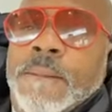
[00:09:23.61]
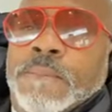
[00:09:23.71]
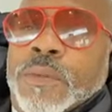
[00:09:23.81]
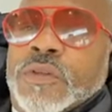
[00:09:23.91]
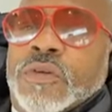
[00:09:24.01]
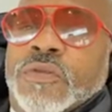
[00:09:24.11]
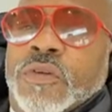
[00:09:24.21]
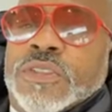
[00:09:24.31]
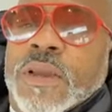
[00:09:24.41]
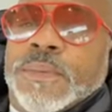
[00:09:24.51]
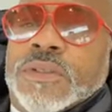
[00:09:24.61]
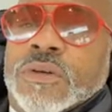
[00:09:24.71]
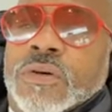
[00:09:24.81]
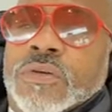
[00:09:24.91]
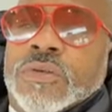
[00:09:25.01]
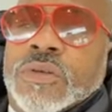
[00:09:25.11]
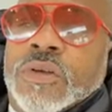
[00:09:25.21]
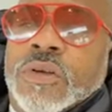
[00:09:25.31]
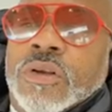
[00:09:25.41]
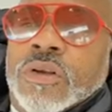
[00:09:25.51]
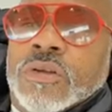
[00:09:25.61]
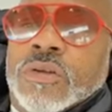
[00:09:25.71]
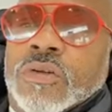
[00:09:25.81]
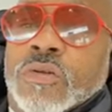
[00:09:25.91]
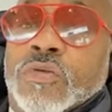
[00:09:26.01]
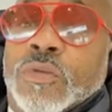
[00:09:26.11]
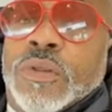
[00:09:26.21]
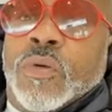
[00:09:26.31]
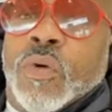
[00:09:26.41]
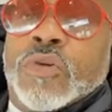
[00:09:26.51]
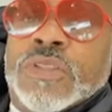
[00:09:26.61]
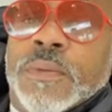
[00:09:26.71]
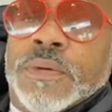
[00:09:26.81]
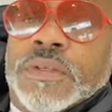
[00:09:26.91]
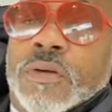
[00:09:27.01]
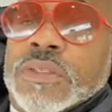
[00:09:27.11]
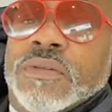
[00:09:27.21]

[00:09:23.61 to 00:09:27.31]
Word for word: but those first episodes, you know, those will be the worst episodes.